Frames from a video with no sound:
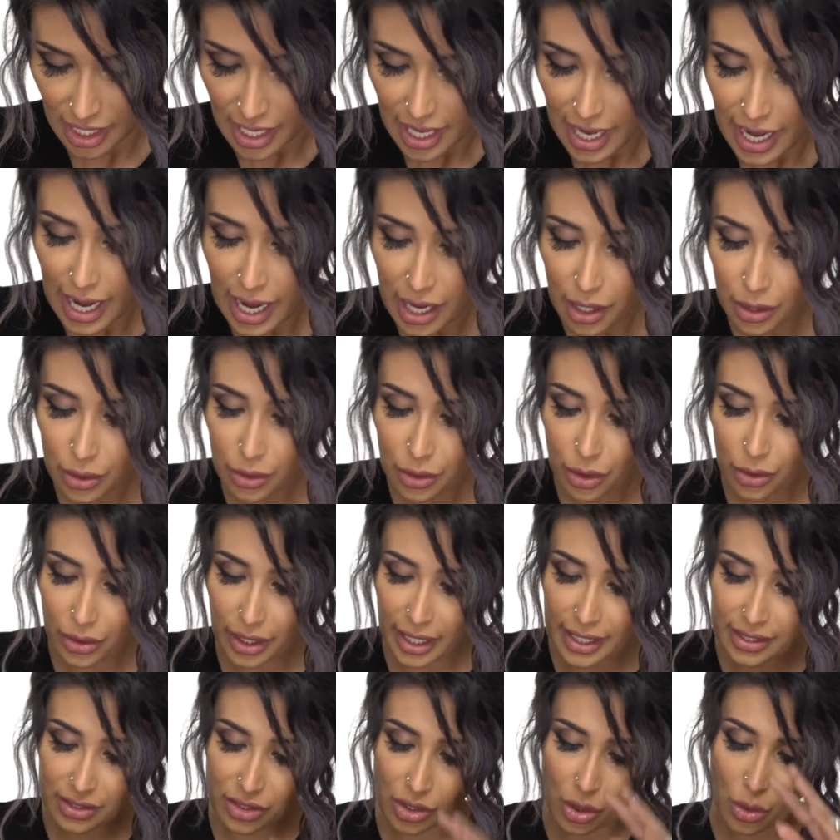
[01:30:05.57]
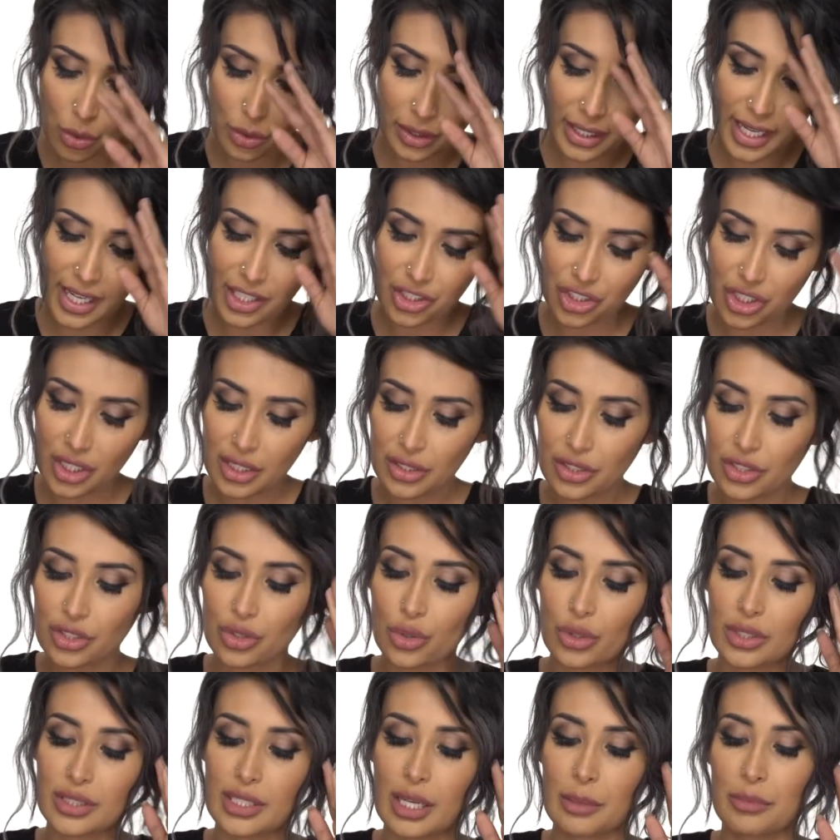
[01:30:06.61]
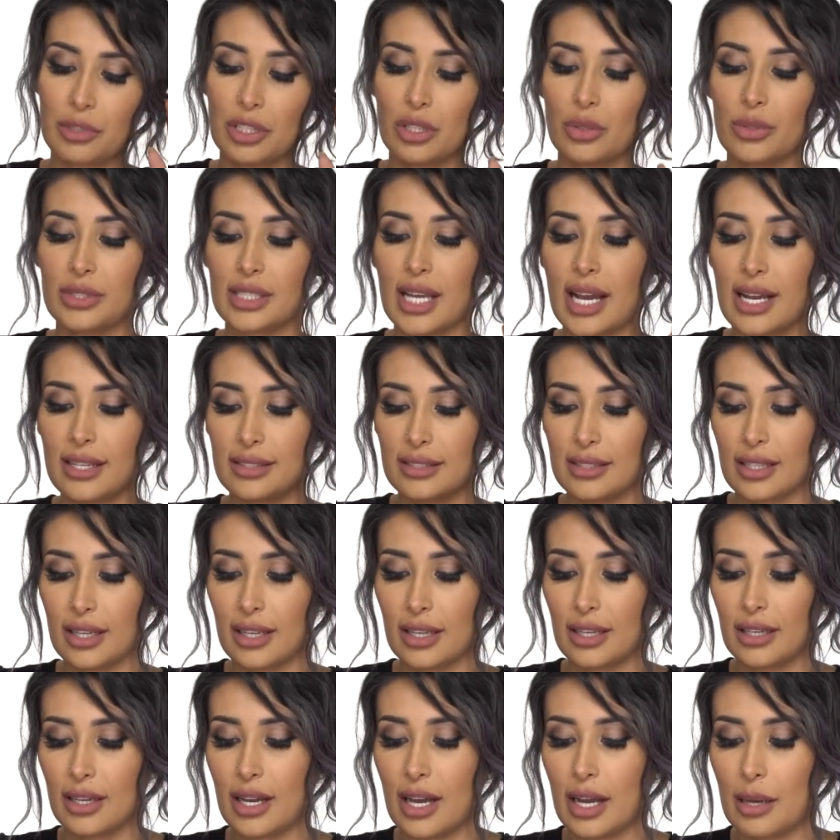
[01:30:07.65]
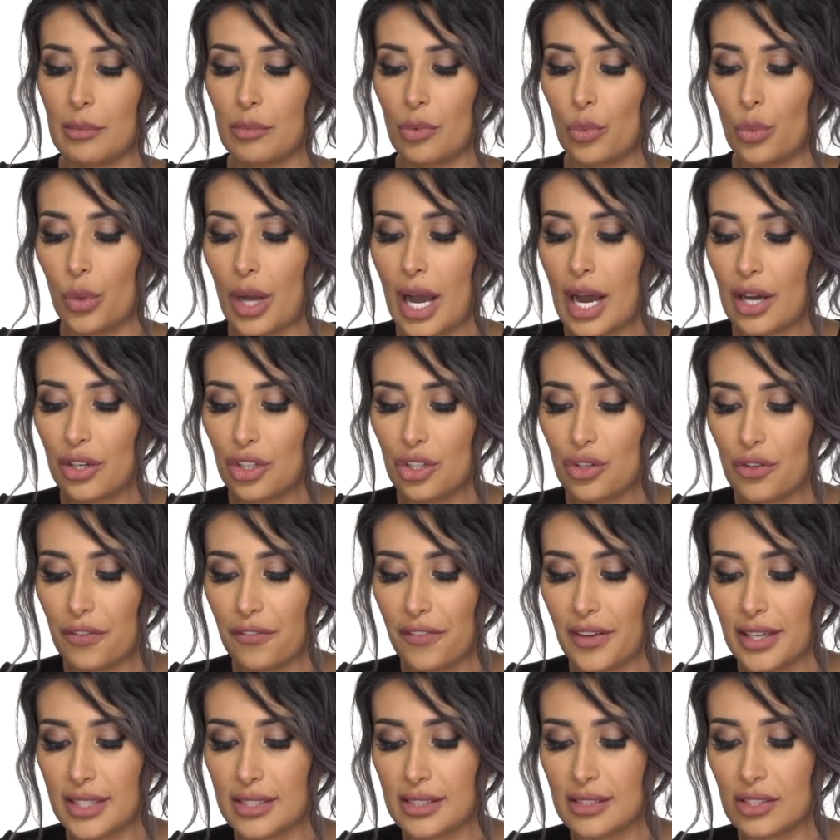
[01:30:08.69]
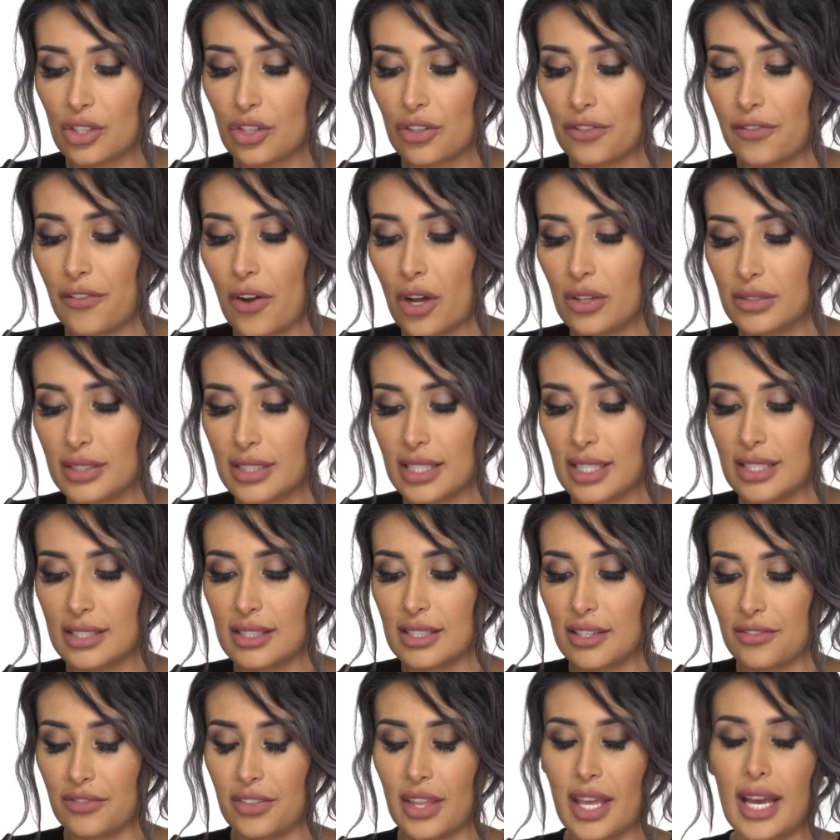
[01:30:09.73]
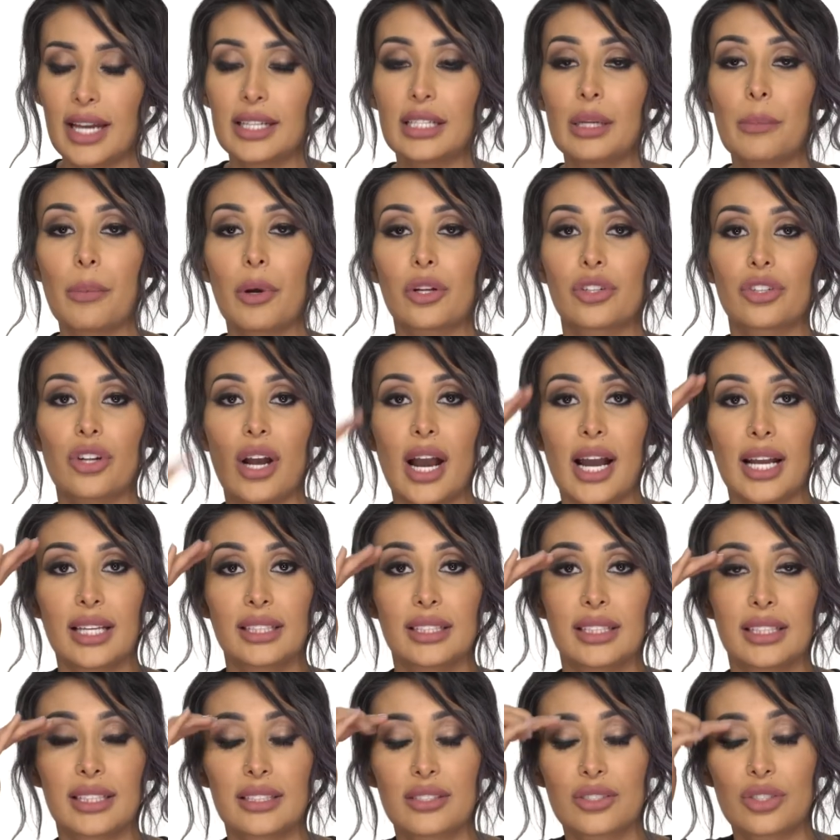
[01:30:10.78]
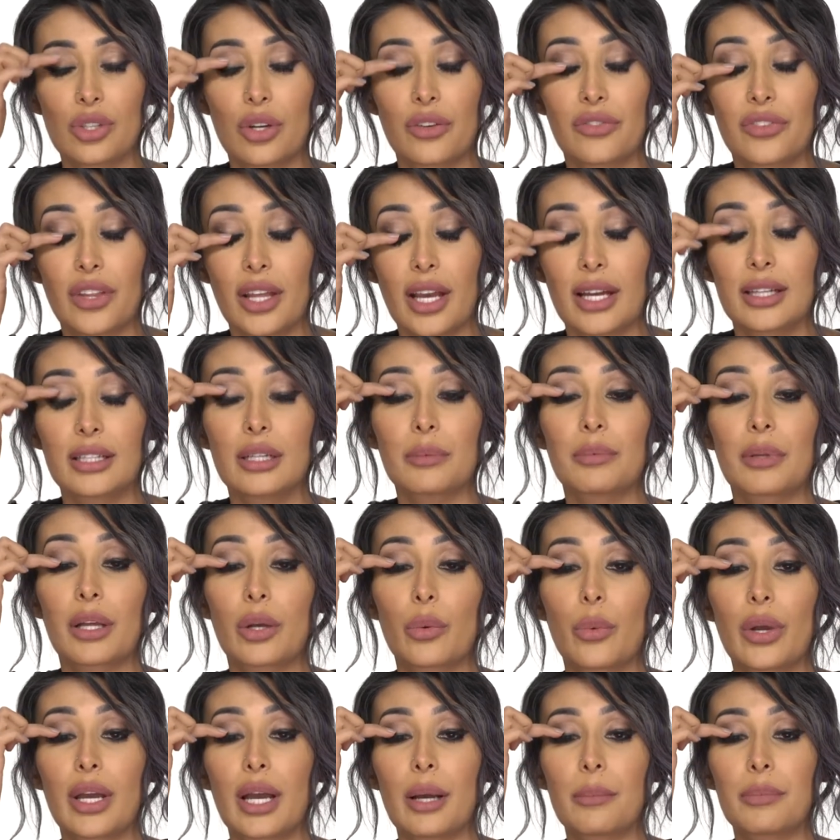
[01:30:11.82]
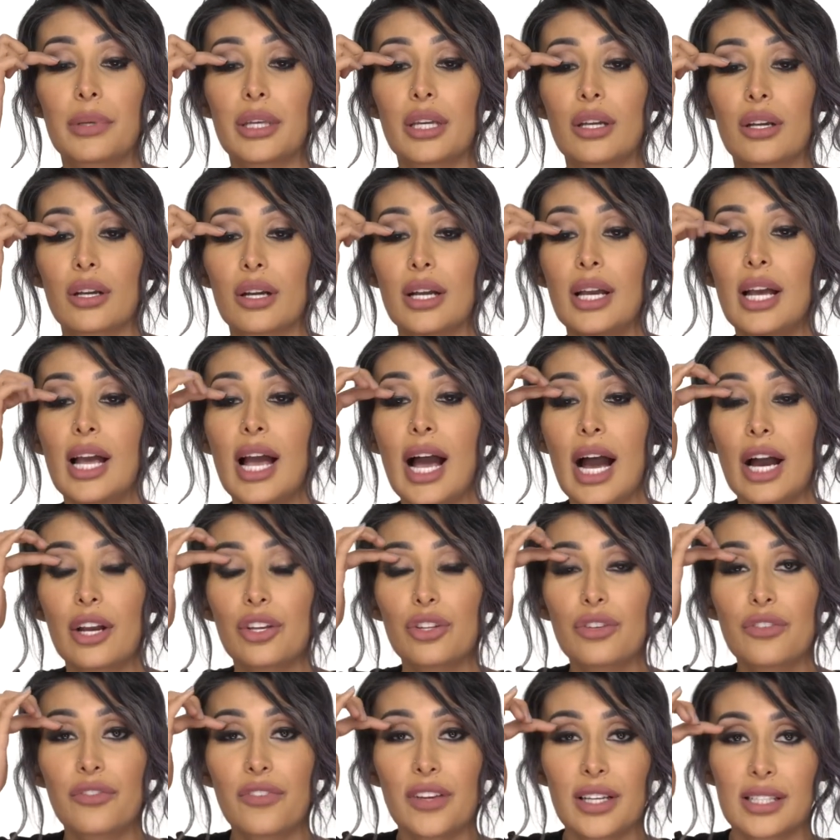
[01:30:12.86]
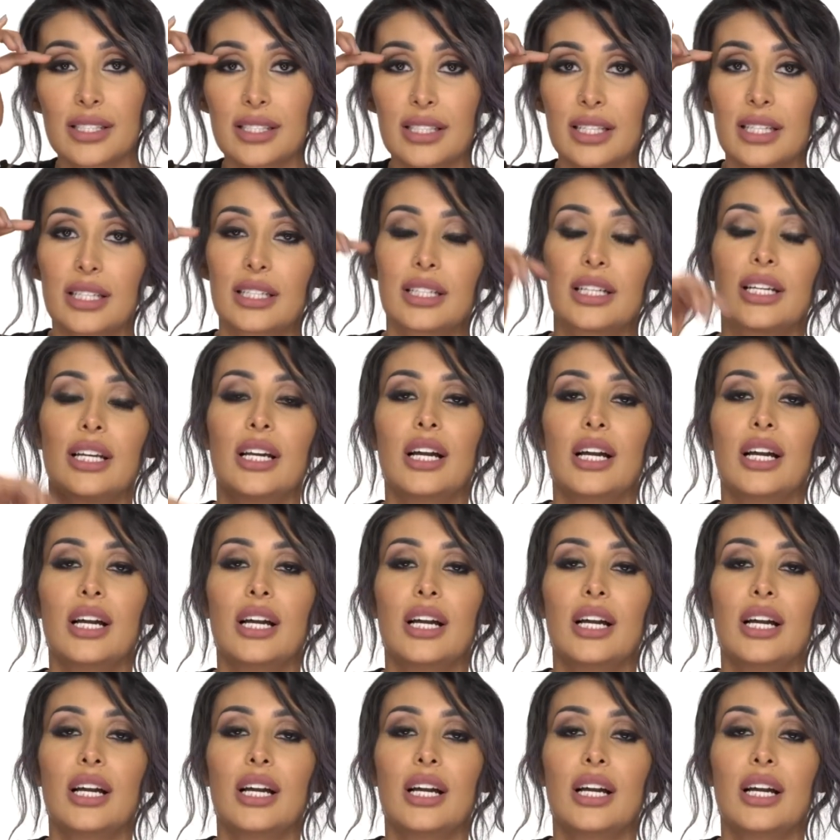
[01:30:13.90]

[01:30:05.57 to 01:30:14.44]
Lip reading: So Keshi_W is asking, how do you fix your falsies if they end up on your eyelid? So if they end up like way up here, how do you fix it?